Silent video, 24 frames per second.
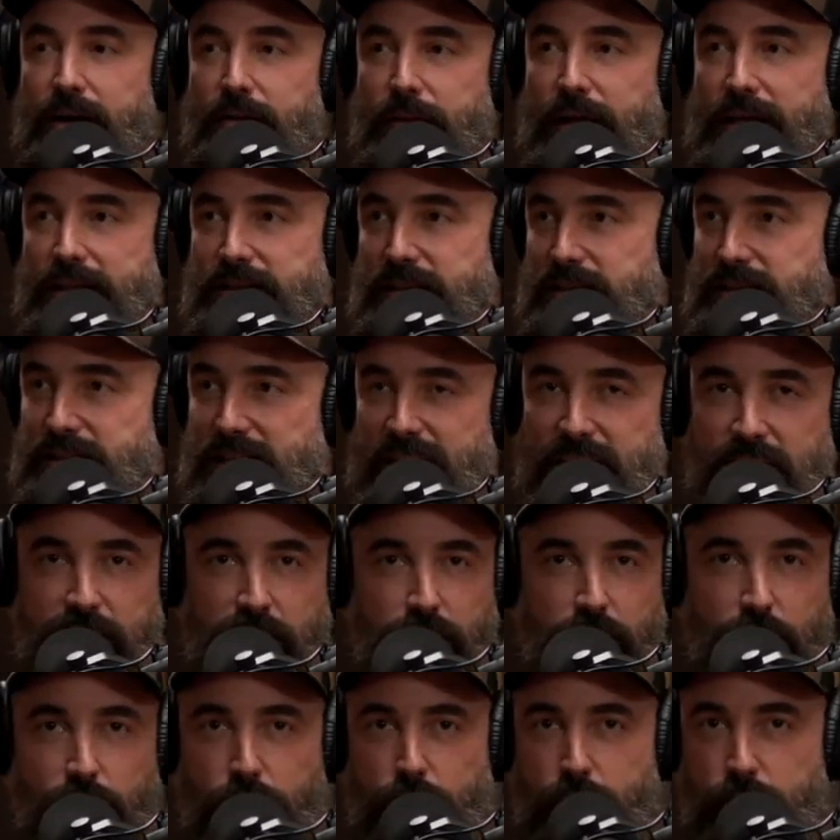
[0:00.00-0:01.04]
That's a
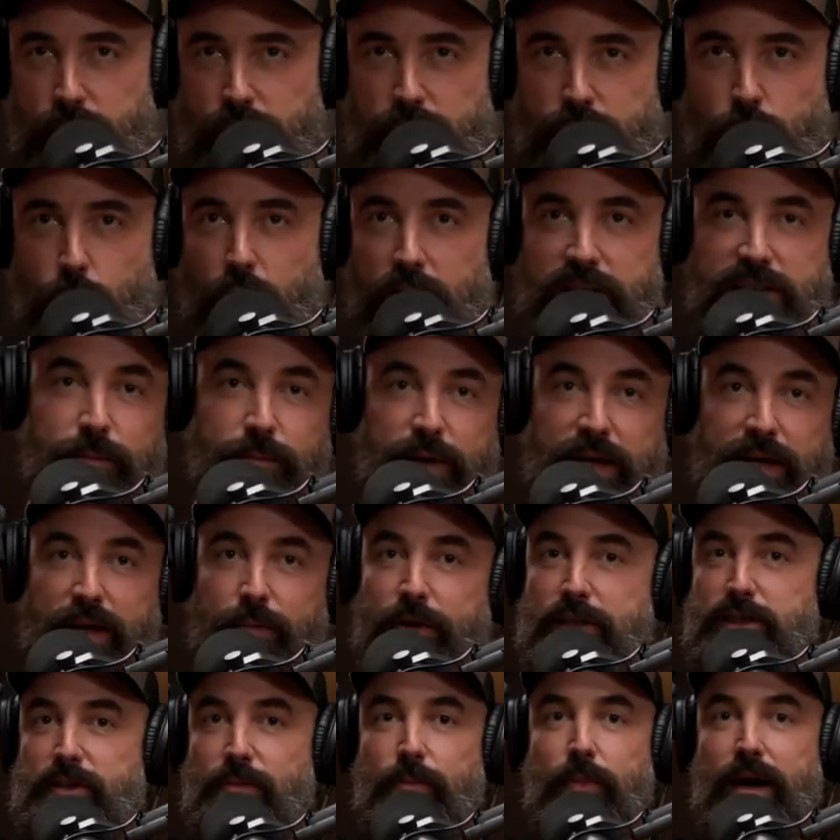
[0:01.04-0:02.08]
CEO who wants to make a
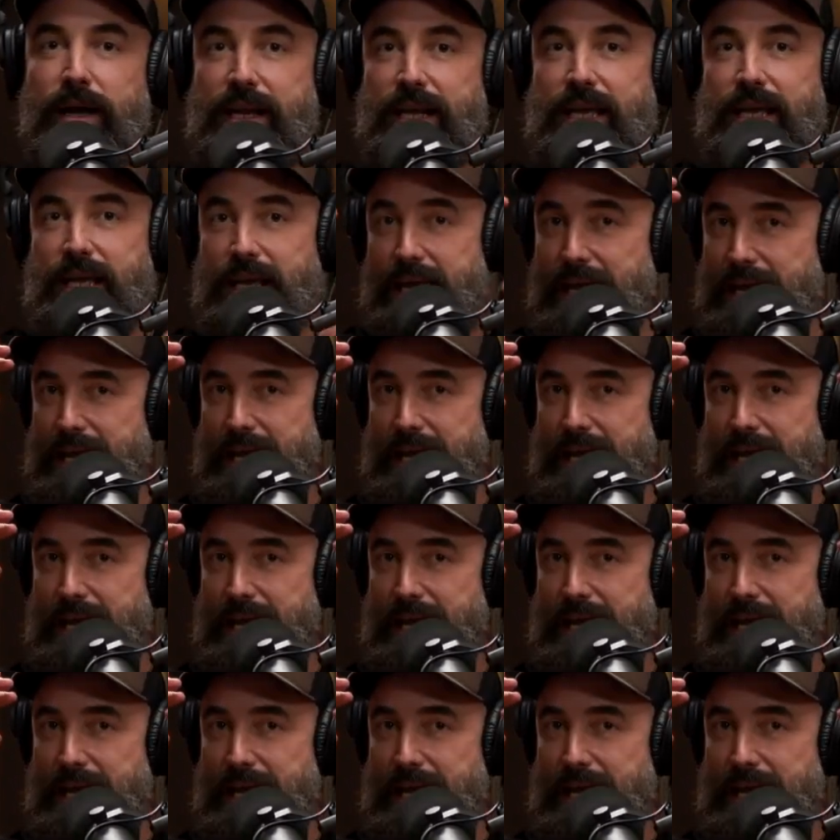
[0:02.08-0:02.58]
bunch of money,